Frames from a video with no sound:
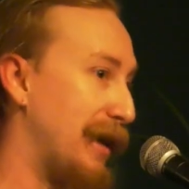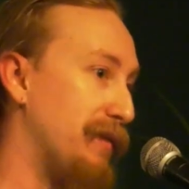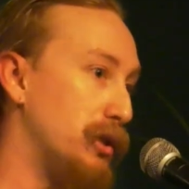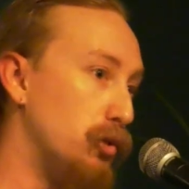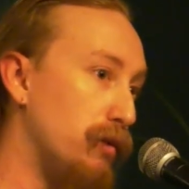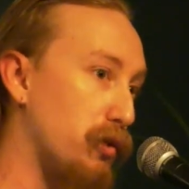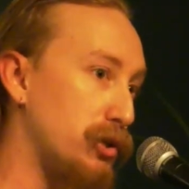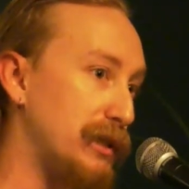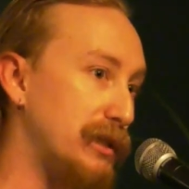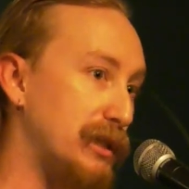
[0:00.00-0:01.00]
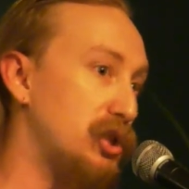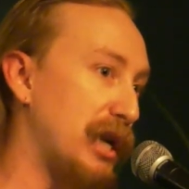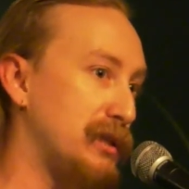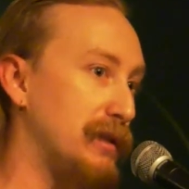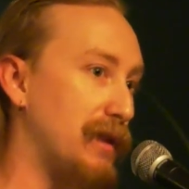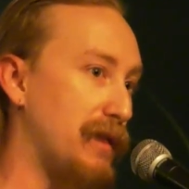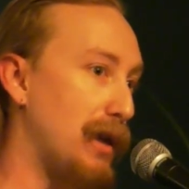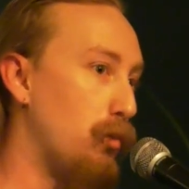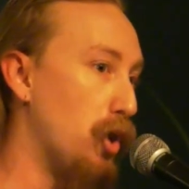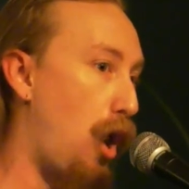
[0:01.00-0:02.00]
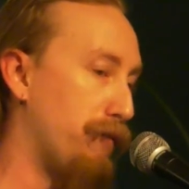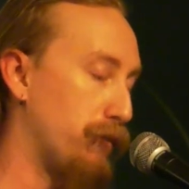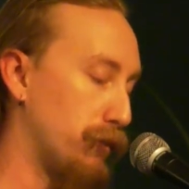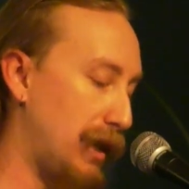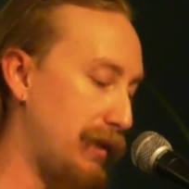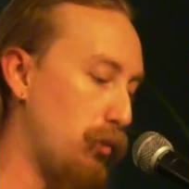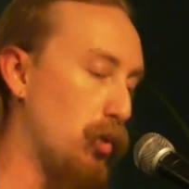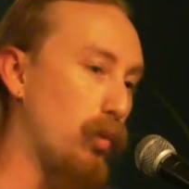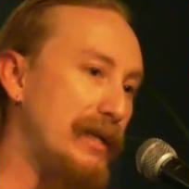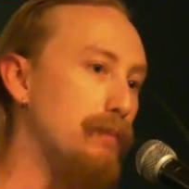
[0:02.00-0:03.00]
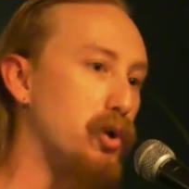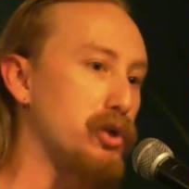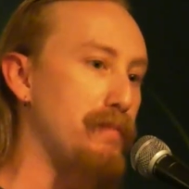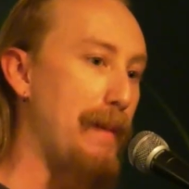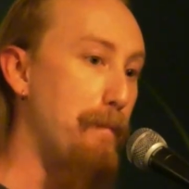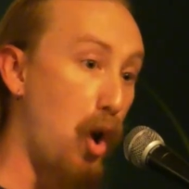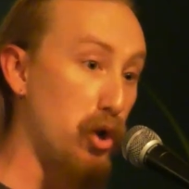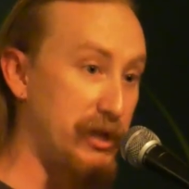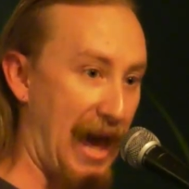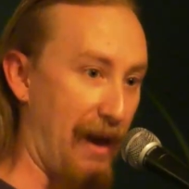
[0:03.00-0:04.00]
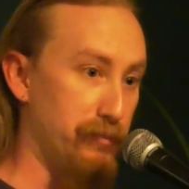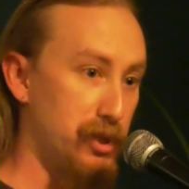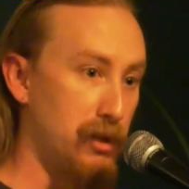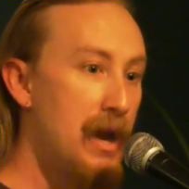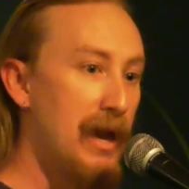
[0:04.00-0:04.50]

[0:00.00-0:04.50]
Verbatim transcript: and the university suggested that they would offer that they would reimburse my bar tabs